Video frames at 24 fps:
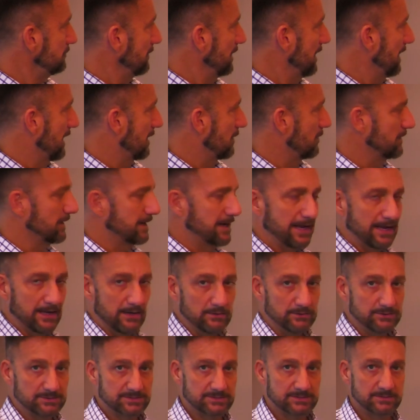Our
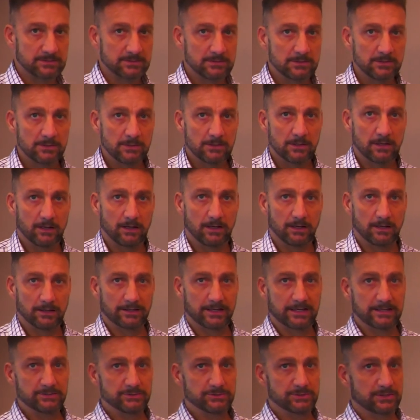accounts
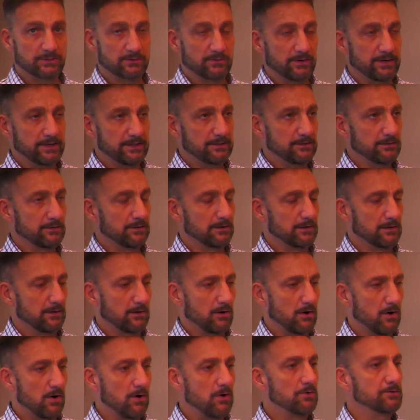can generate
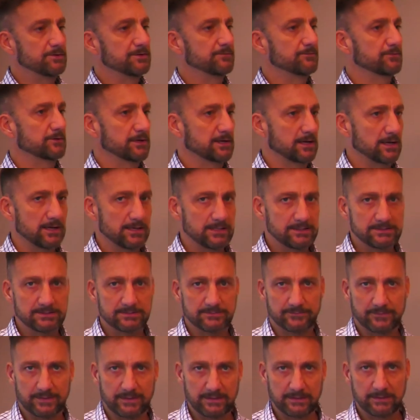all different kinds
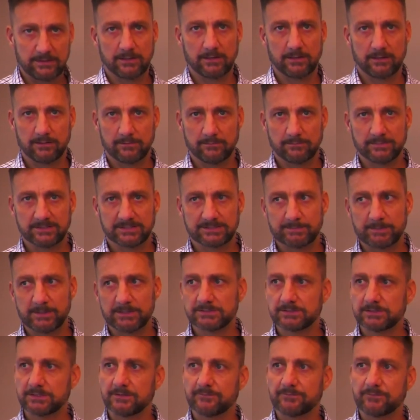of income,
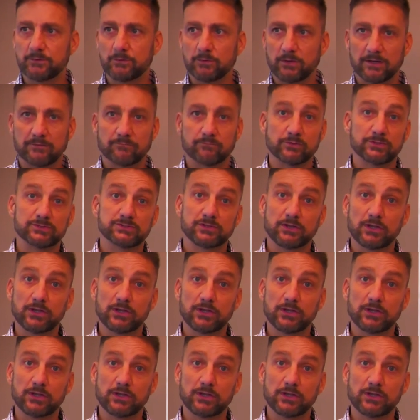especially if you leverage